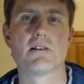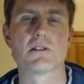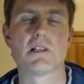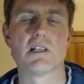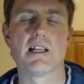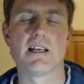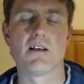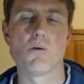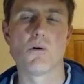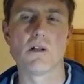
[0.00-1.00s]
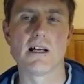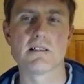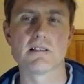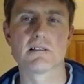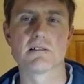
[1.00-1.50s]
Just letting all
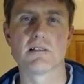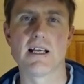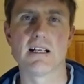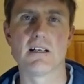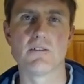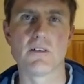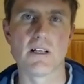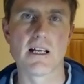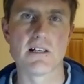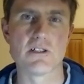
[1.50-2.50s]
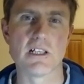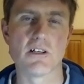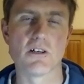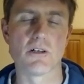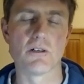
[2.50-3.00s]
that negative energy
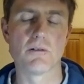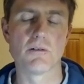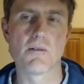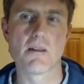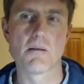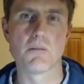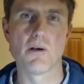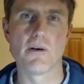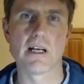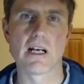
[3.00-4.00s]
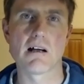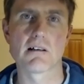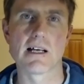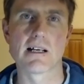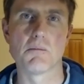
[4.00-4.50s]
go, blowing it out
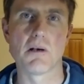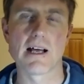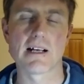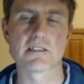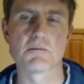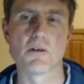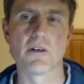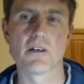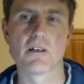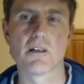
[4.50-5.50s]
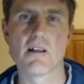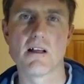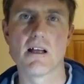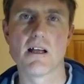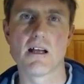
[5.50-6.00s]
like a black smoke
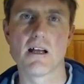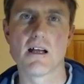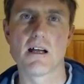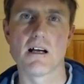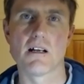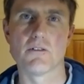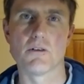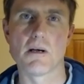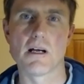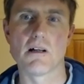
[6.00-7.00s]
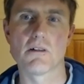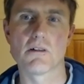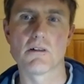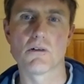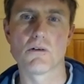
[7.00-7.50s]
out of your mouth.
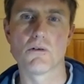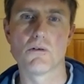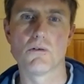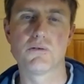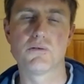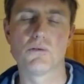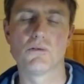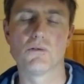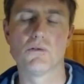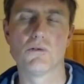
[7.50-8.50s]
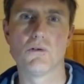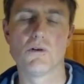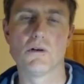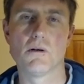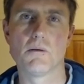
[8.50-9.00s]

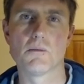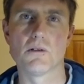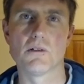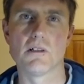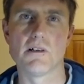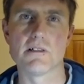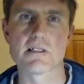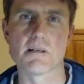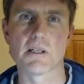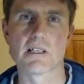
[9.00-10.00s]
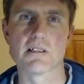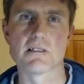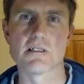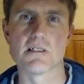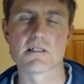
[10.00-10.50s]
Pull the lower stomach
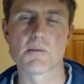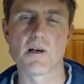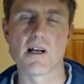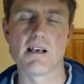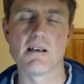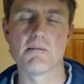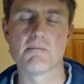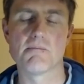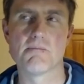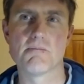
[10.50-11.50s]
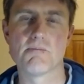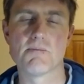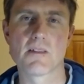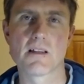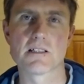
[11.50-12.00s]
into the spine.
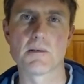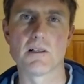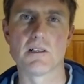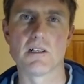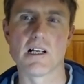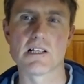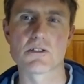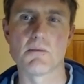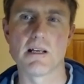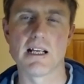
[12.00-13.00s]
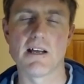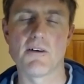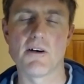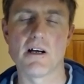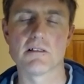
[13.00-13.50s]
Expel the last remaining
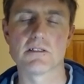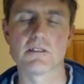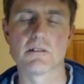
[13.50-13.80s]
air out.